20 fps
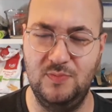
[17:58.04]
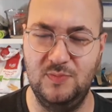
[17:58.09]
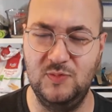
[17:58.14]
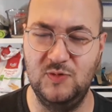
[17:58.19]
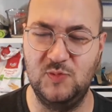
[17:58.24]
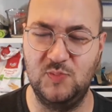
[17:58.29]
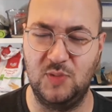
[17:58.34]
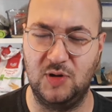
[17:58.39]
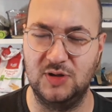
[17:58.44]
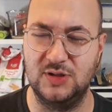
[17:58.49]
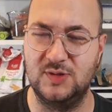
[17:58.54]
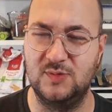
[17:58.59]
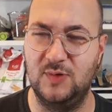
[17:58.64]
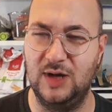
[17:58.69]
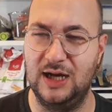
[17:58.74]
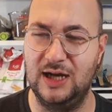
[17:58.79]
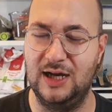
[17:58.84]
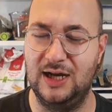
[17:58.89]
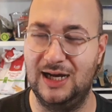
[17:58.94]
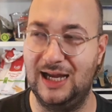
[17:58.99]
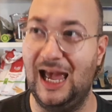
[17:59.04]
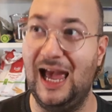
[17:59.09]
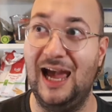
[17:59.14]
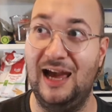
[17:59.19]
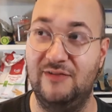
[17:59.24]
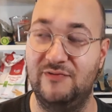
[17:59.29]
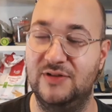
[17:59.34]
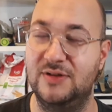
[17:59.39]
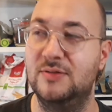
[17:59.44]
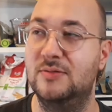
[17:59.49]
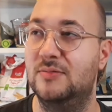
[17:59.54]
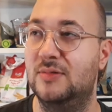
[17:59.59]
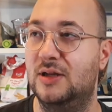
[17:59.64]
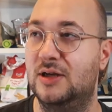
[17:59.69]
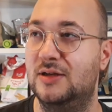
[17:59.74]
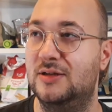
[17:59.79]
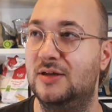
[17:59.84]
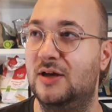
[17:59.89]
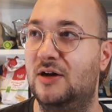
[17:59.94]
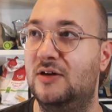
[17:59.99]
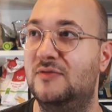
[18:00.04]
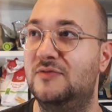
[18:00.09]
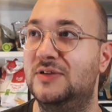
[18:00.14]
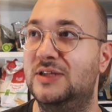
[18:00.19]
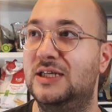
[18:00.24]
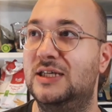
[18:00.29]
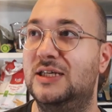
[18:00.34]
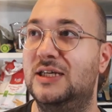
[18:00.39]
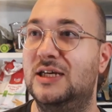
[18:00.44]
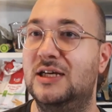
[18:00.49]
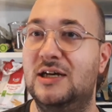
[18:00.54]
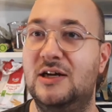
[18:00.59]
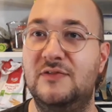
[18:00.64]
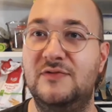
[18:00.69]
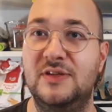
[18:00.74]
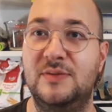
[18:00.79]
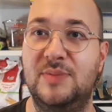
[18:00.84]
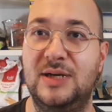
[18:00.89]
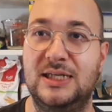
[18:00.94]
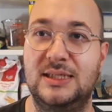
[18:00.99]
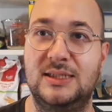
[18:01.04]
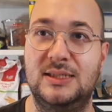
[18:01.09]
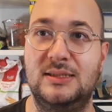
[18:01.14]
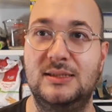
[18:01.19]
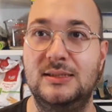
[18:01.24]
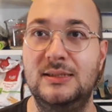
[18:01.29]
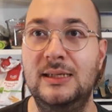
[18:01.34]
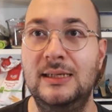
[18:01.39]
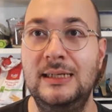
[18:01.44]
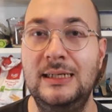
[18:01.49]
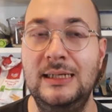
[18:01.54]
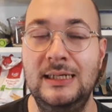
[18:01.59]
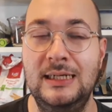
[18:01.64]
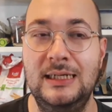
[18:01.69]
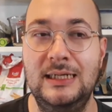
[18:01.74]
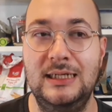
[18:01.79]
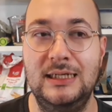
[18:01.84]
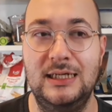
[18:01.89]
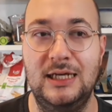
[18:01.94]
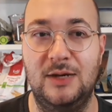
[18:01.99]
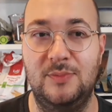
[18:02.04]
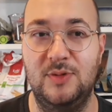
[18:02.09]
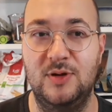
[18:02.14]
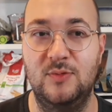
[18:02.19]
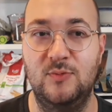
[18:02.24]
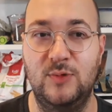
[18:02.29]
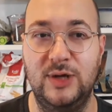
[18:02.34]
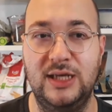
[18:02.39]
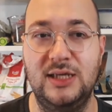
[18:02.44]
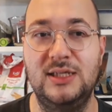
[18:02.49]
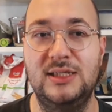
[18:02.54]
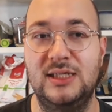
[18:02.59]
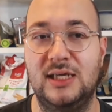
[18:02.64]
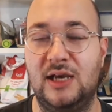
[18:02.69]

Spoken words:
spots where I haven't, like over the past couple of weeks